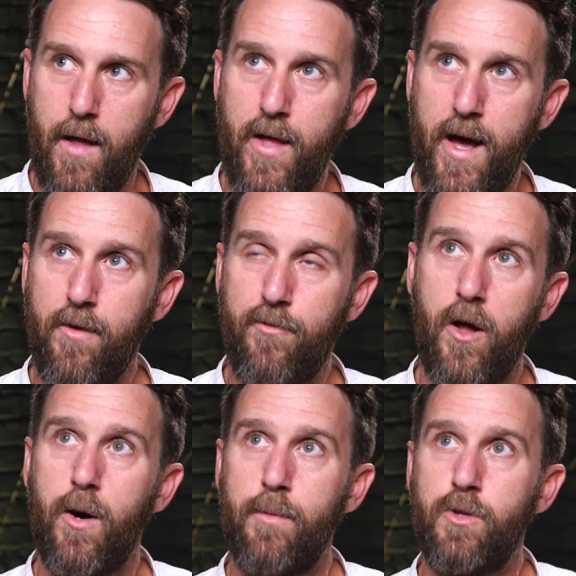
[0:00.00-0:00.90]
And then a
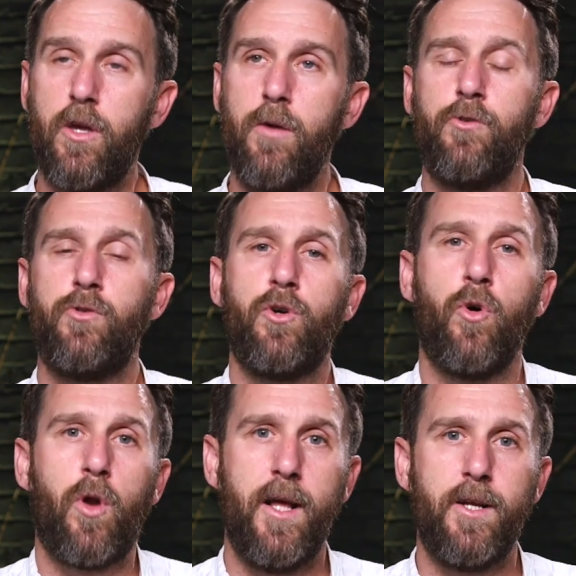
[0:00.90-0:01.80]
follow up documentary
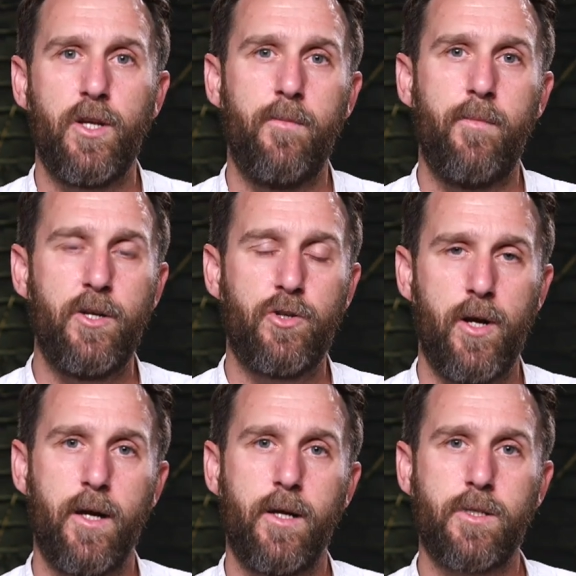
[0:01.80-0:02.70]
called Glitch in the
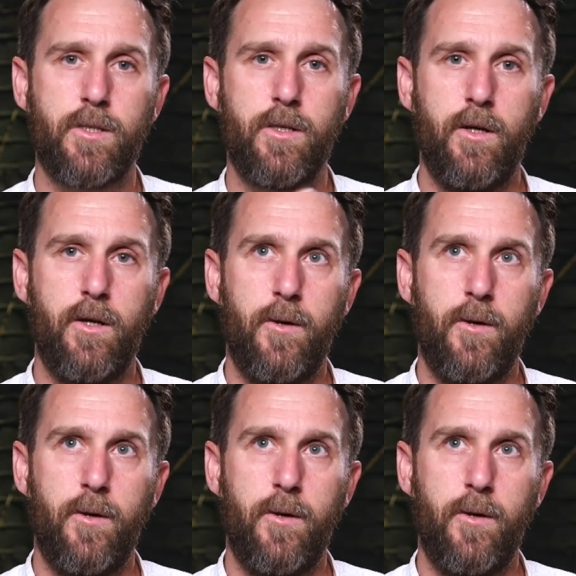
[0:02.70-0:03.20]
Matrix.